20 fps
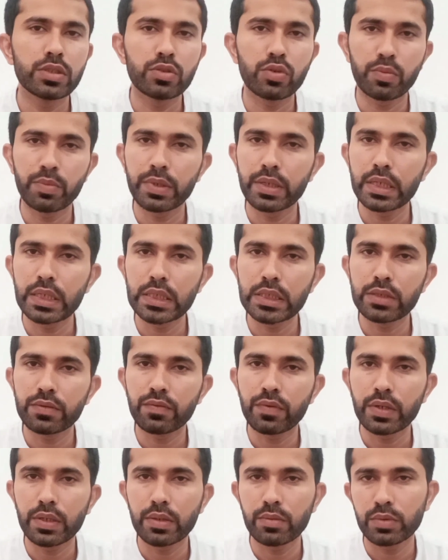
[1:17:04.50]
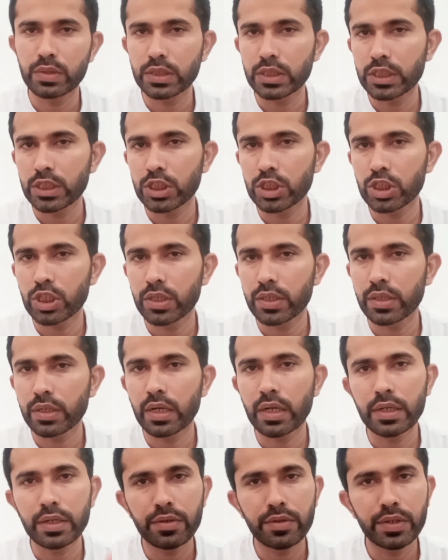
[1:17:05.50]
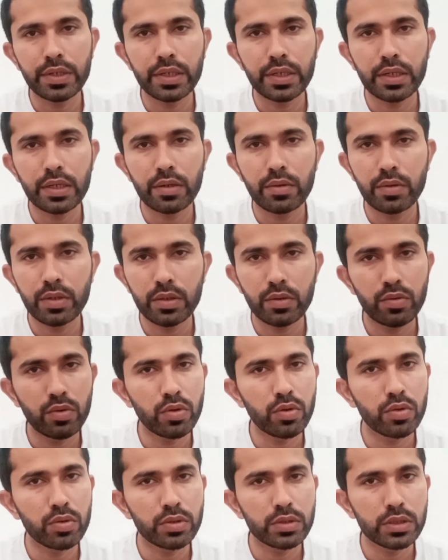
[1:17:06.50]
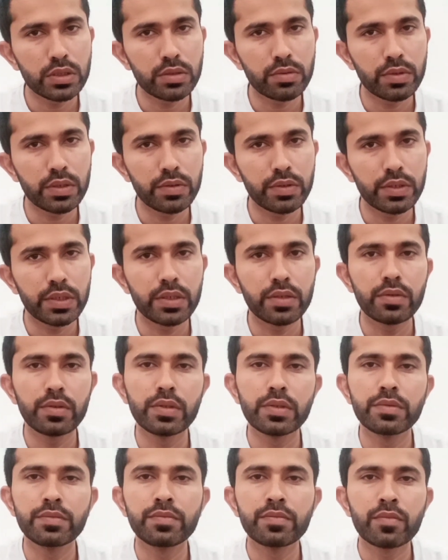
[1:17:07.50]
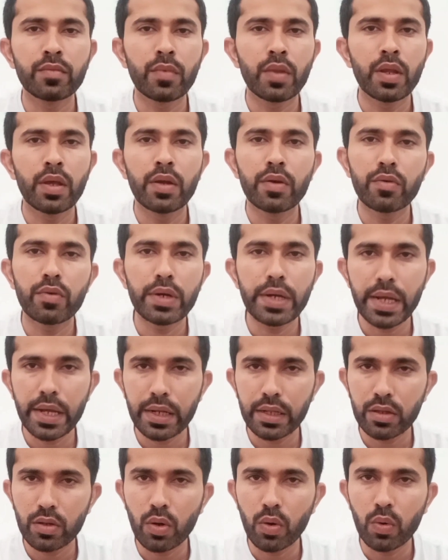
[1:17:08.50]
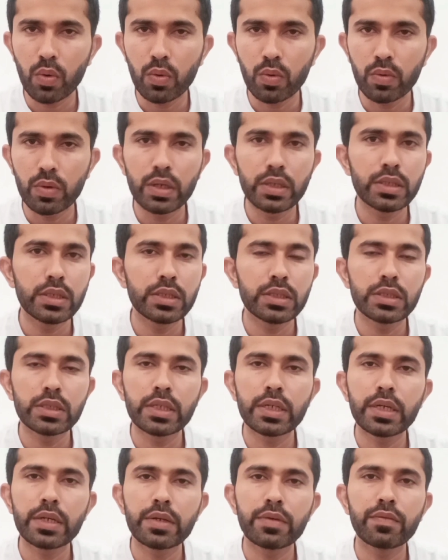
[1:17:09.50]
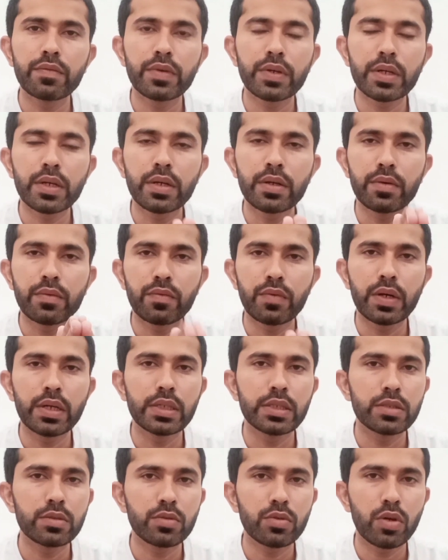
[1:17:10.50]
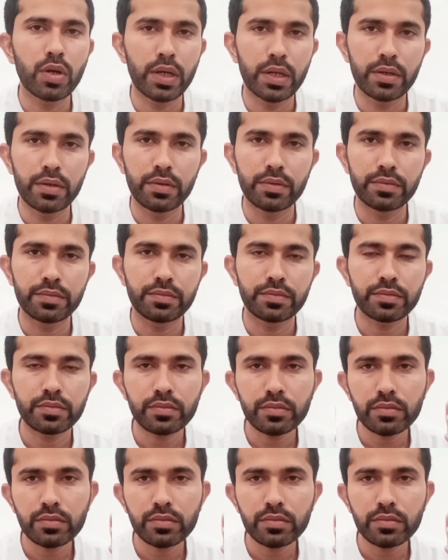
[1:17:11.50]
used to be rich from fishing, hunting, and gold discoveries. Today, though, it is significant for its oil.